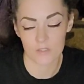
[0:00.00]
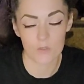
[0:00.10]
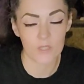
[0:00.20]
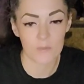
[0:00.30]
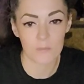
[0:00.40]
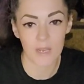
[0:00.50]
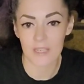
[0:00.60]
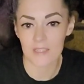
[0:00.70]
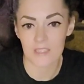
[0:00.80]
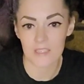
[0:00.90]
You can
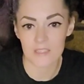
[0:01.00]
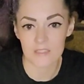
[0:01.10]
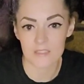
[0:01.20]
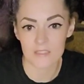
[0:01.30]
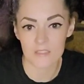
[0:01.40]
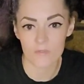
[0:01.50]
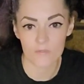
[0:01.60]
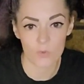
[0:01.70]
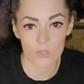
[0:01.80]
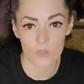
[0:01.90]
buy these
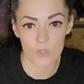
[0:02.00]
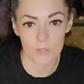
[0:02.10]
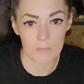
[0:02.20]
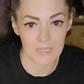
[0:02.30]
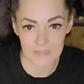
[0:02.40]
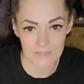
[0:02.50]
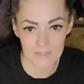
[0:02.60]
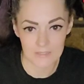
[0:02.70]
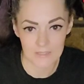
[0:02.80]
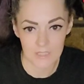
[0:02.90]
for your
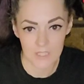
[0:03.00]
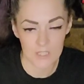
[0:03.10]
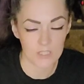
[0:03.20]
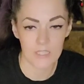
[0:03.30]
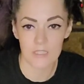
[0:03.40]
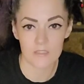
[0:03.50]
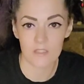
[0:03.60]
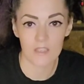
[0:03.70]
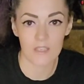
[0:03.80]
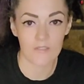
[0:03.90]
pets. Just keep,
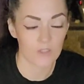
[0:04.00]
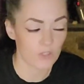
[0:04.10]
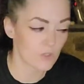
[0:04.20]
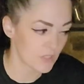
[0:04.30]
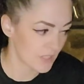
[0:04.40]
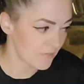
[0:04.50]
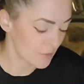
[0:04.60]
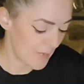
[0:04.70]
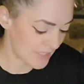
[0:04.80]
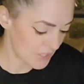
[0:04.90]
if you're using them
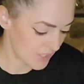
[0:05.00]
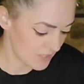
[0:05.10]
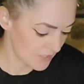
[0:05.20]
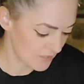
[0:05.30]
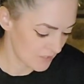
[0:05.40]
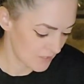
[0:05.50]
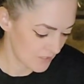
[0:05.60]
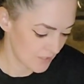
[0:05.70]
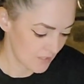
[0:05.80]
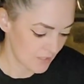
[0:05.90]
for magic,
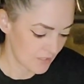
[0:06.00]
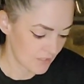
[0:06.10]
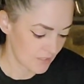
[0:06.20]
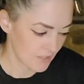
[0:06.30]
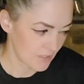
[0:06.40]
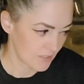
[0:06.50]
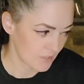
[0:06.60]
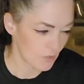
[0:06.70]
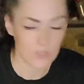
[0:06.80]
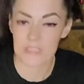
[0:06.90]

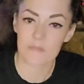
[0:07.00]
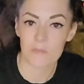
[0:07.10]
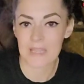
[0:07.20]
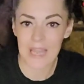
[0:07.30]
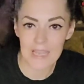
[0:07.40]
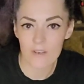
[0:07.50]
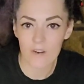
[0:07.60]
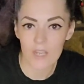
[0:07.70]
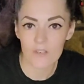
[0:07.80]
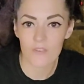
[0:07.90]
don't just leave them lying
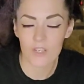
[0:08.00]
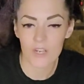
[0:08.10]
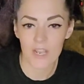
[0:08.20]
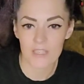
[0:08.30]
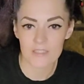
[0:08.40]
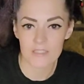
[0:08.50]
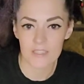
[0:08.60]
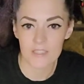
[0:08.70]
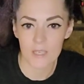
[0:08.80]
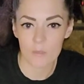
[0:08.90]
around for your cats to
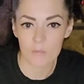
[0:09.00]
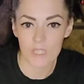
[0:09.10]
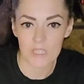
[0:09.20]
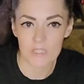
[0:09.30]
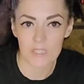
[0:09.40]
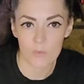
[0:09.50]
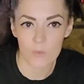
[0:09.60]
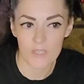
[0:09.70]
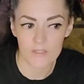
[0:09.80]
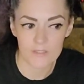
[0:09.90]
eat them because they
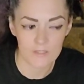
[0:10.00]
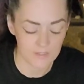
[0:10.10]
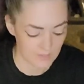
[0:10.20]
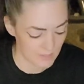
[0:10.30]
will.